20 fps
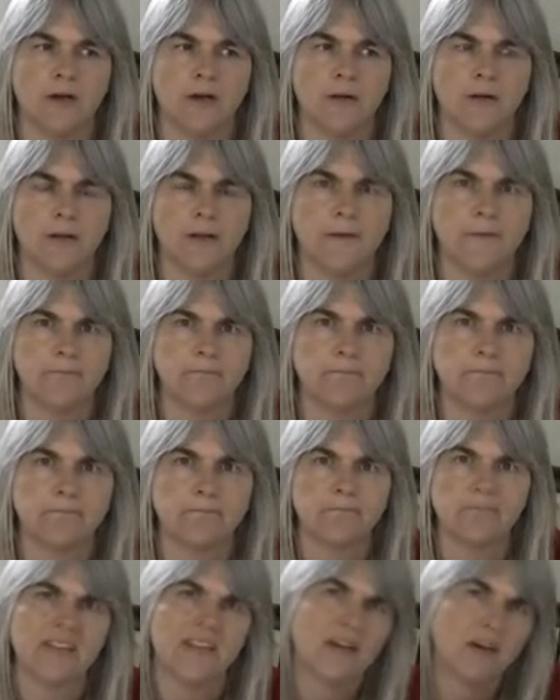Although,
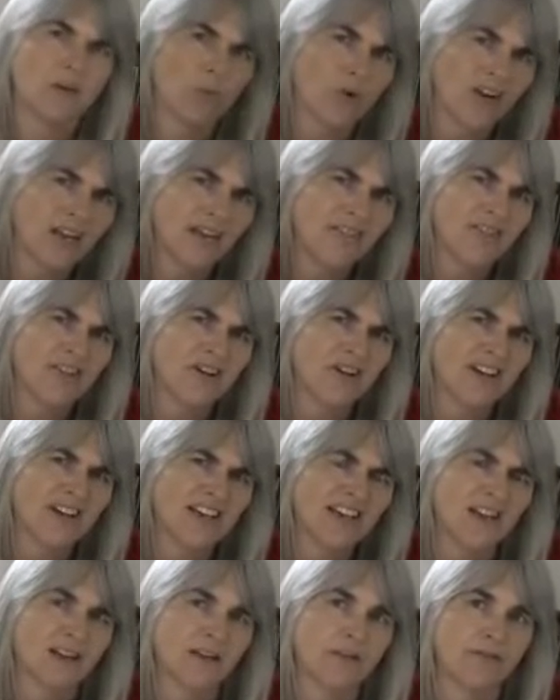whenever I
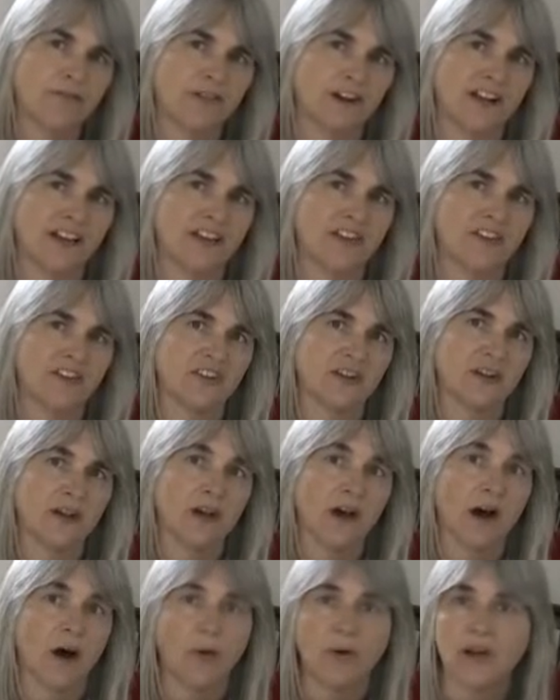hear the phrase,
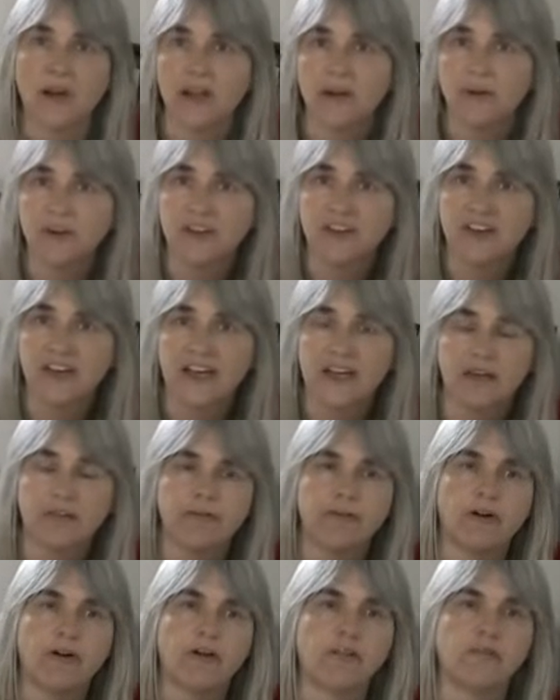oh, it'll only take
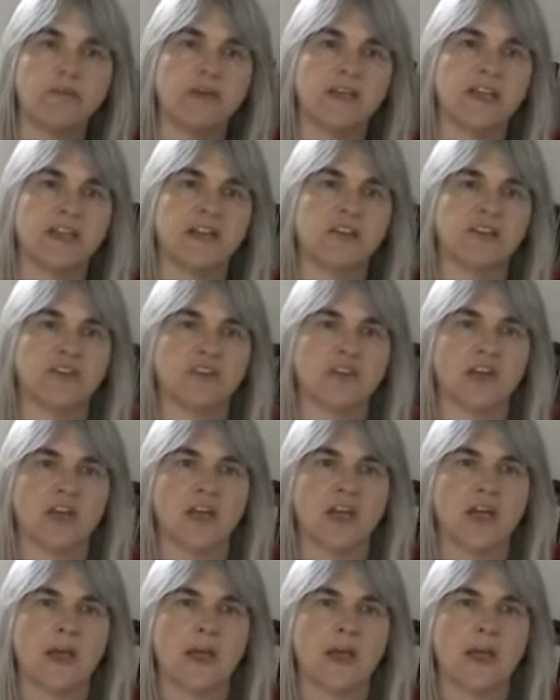5 minutes,